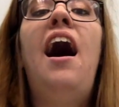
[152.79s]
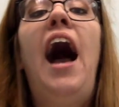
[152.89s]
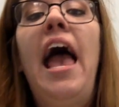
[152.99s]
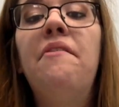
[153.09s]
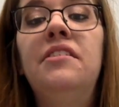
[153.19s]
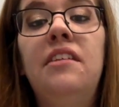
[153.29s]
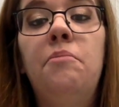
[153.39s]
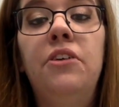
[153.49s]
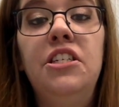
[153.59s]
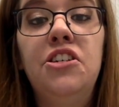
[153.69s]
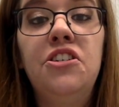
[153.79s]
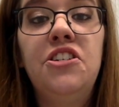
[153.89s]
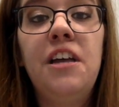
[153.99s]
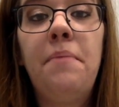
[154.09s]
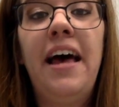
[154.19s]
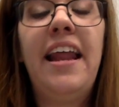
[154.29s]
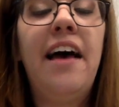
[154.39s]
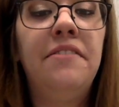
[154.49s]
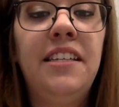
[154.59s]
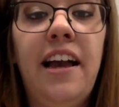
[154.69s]
I have a summer internship at
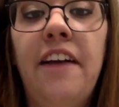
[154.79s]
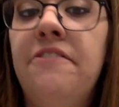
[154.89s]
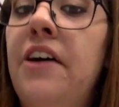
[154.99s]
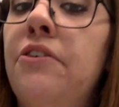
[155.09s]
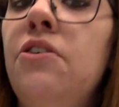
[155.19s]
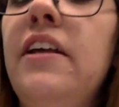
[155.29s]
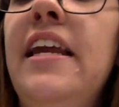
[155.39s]
FCI Federal,